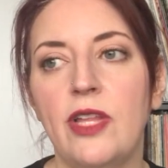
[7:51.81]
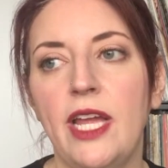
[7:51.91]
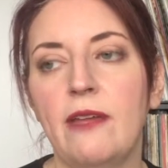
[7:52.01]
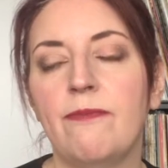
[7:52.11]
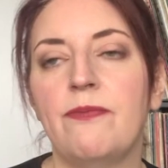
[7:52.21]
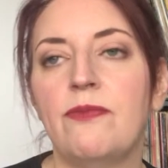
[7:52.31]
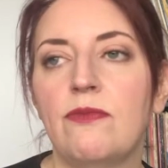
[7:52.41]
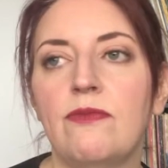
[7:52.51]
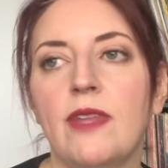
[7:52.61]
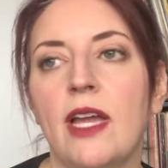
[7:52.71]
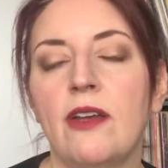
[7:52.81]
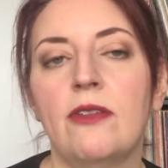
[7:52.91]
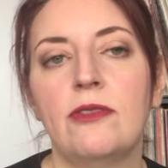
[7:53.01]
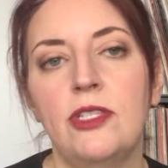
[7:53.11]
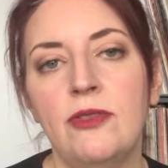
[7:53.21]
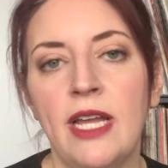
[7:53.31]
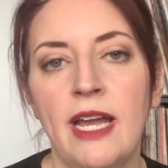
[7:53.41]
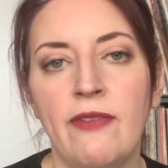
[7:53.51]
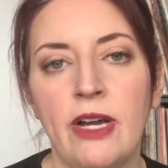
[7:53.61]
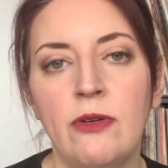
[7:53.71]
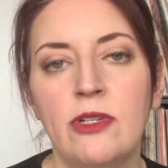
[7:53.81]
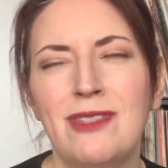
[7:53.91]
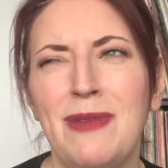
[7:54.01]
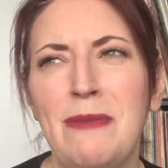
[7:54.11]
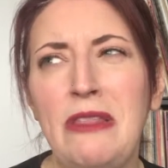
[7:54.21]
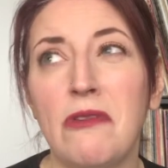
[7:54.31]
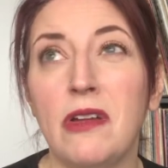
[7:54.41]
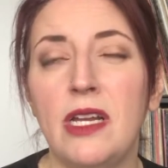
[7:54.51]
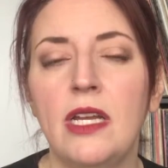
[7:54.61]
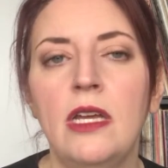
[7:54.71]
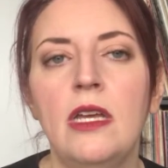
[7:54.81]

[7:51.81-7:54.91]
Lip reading: 2.5 hours, maybe 3.